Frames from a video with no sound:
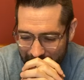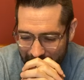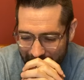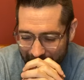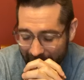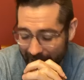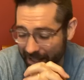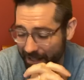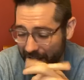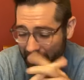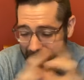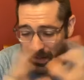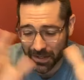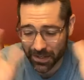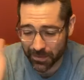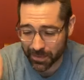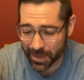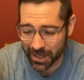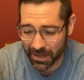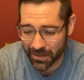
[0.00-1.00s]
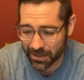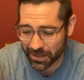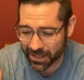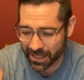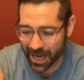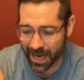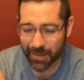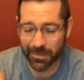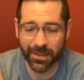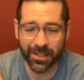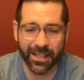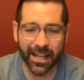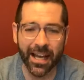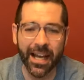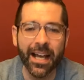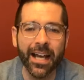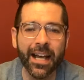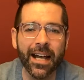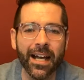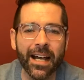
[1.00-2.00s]
Uh, there, there have been other times
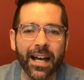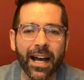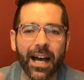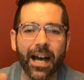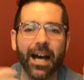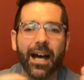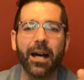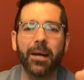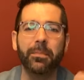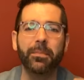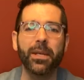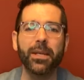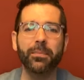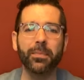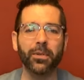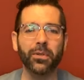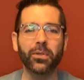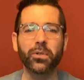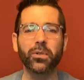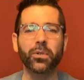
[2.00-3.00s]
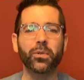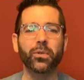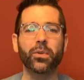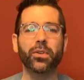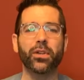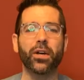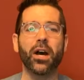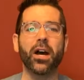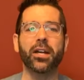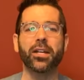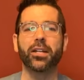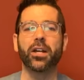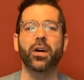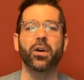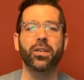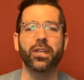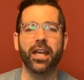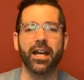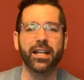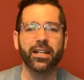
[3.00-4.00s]
the uh, people who thought, you
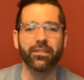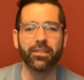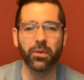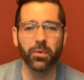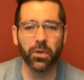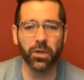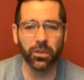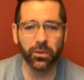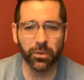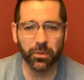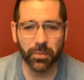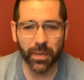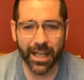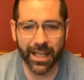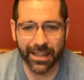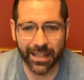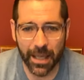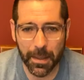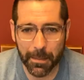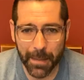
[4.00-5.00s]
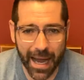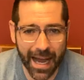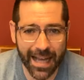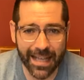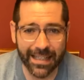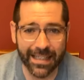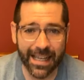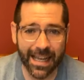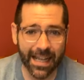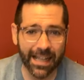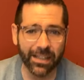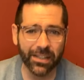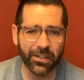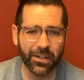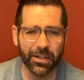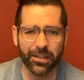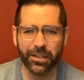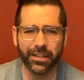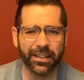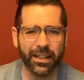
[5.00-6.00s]
know, the end of the world would be at the Mayan calendar.
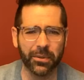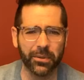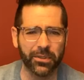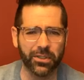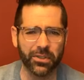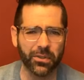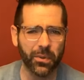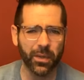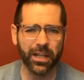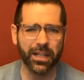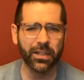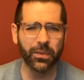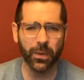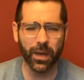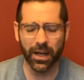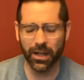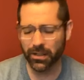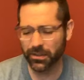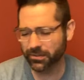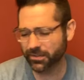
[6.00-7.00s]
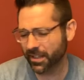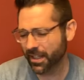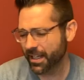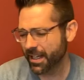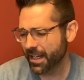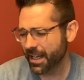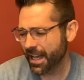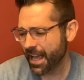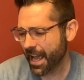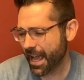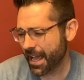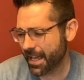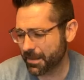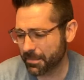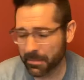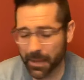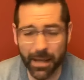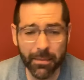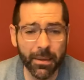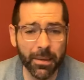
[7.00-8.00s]
I think that was 2012. And
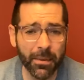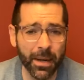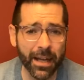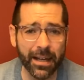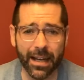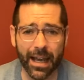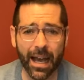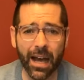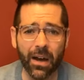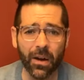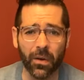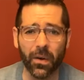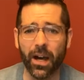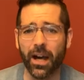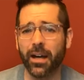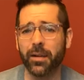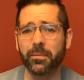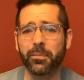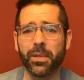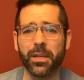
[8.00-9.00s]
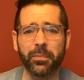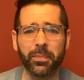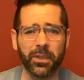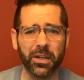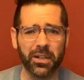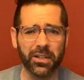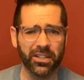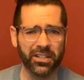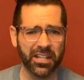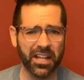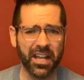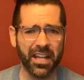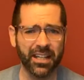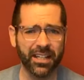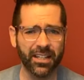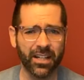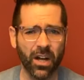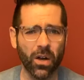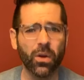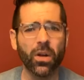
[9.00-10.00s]
maybe right now um, people are saying,
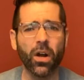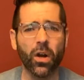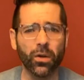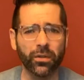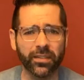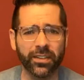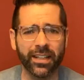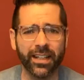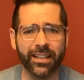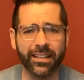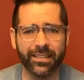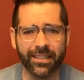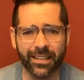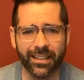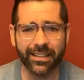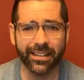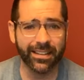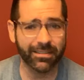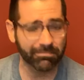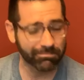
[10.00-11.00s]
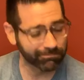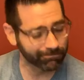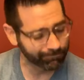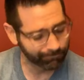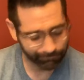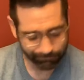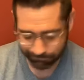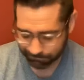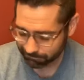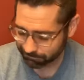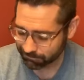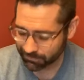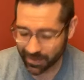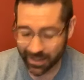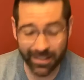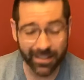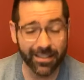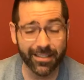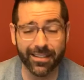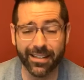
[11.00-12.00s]
you know, COVID-19, that
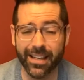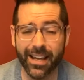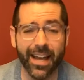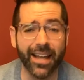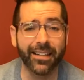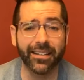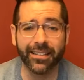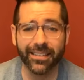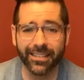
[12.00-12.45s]
this is the end.